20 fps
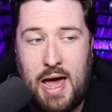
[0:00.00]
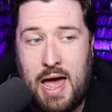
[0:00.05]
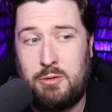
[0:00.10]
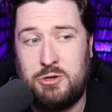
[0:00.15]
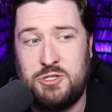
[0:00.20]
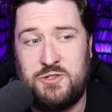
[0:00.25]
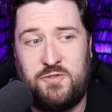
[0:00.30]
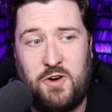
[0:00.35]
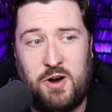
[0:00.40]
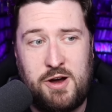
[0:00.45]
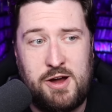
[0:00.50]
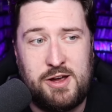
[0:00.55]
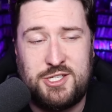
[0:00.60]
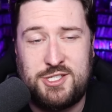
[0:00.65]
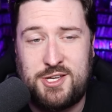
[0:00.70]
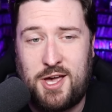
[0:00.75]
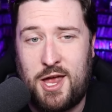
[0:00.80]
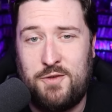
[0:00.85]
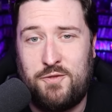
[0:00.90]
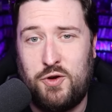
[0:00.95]
I was very
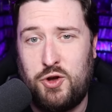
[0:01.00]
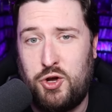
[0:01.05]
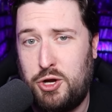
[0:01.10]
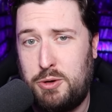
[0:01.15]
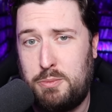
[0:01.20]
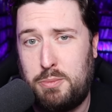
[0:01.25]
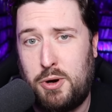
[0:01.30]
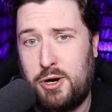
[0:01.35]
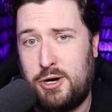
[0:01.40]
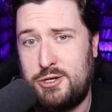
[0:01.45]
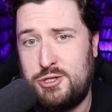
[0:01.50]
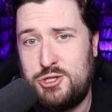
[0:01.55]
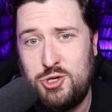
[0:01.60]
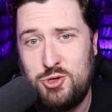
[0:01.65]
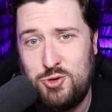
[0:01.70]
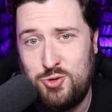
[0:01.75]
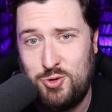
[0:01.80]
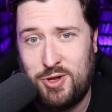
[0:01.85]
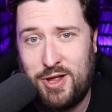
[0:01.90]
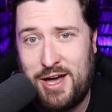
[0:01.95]
excited for Good Burger
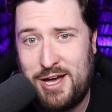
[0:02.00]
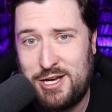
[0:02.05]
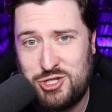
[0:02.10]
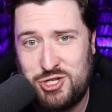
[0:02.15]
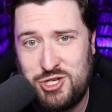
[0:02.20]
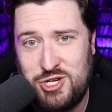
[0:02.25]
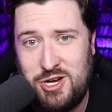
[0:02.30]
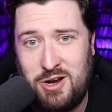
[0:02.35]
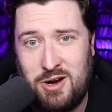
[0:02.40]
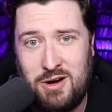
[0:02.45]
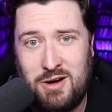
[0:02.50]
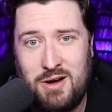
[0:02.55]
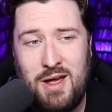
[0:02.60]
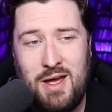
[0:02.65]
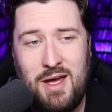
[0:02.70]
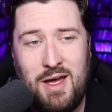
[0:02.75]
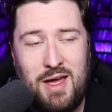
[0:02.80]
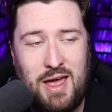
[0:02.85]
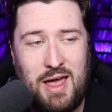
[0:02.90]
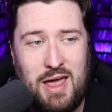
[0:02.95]
2 last year,
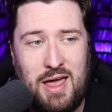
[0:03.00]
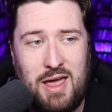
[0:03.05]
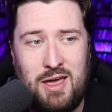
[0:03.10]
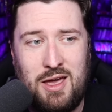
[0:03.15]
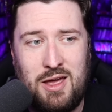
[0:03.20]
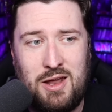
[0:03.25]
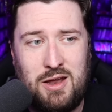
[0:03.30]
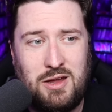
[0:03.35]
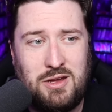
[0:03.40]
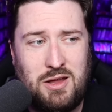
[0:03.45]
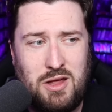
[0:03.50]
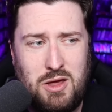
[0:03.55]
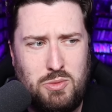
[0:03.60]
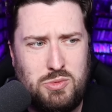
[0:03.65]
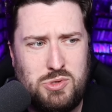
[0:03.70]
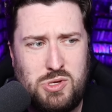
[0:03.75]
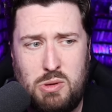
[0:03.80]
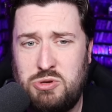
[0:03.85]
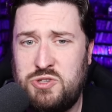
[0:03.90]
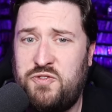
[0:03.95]
and it, it,
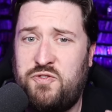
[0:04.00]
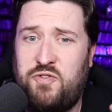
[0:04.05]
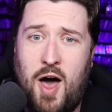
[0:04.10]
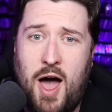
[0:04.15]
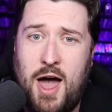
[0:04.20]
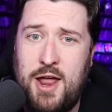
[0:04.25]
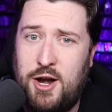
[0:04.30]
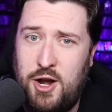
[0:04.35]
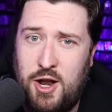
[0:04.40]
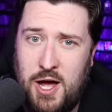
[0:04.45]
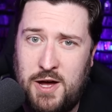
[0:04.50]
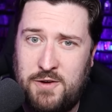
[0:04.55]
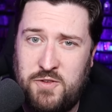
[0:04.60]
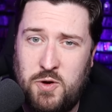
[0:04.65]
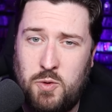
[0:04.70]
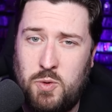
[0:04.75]
it was fine enough.